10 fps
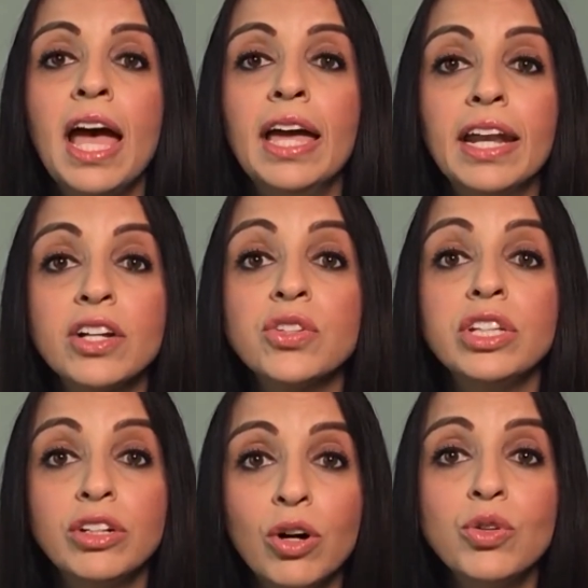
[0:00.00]
And
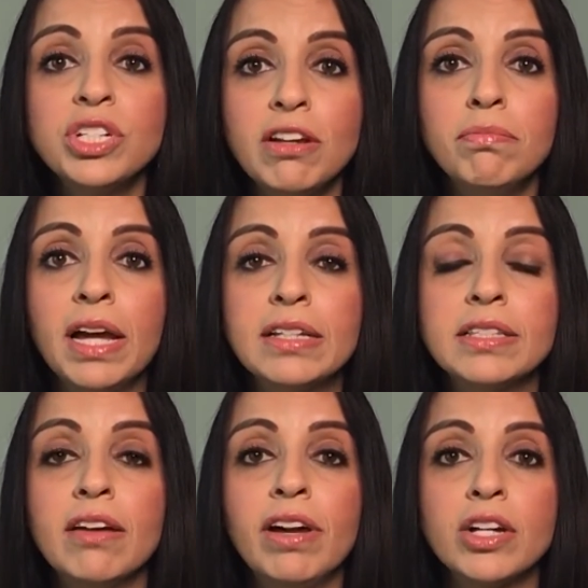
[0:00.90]
actually the cone-shaped
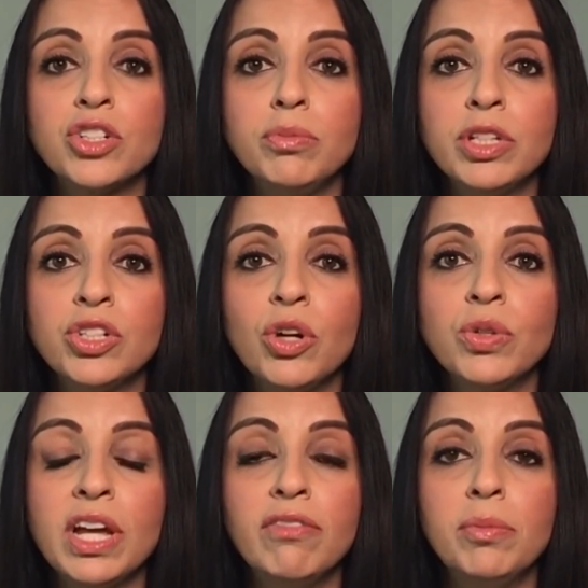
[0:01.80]
masks have actually been
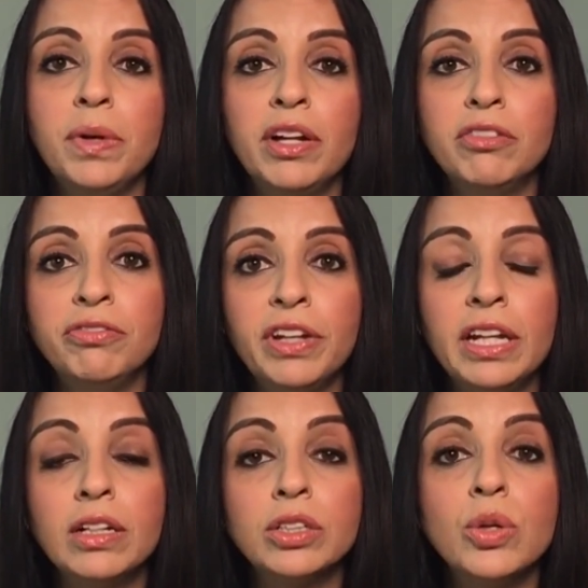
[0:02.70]
shown to have a better
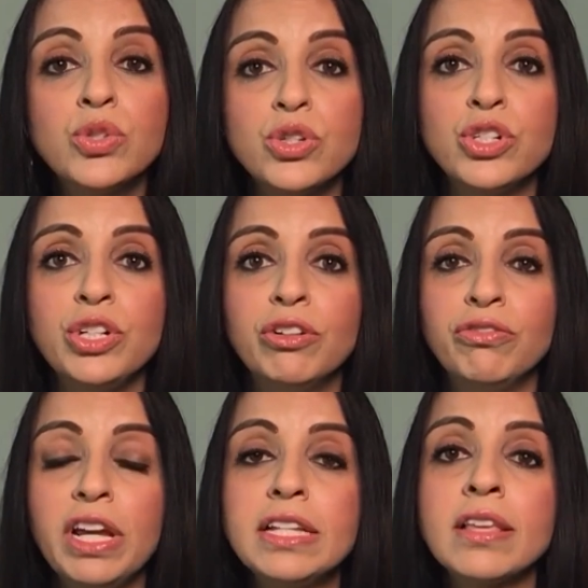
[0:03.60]
fit closer to your
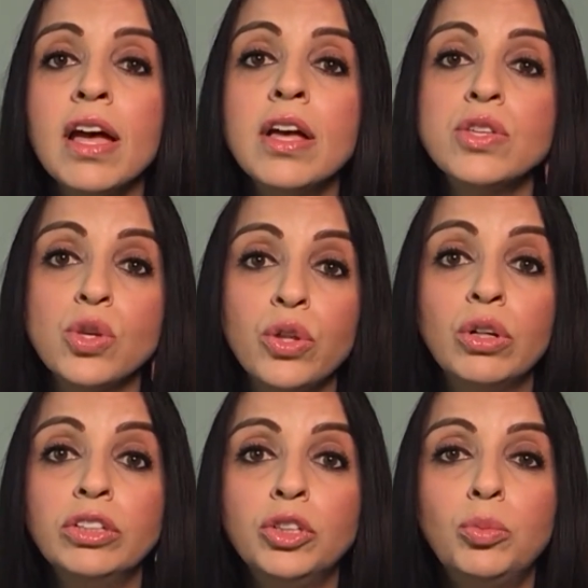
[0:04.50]
face, so
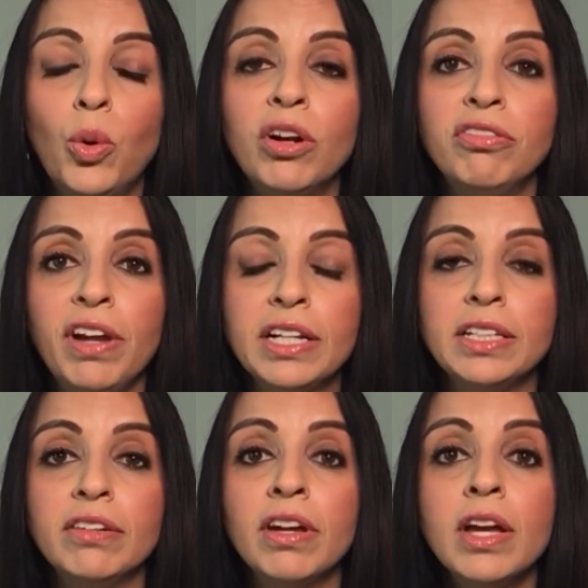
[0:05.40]
they're a little more
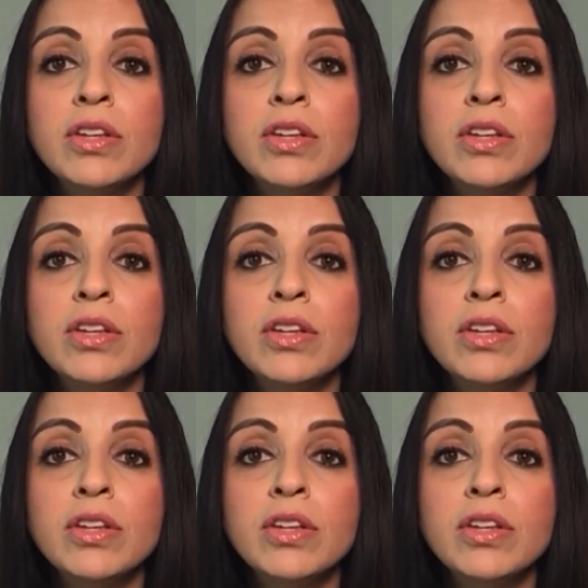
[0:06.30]
effective.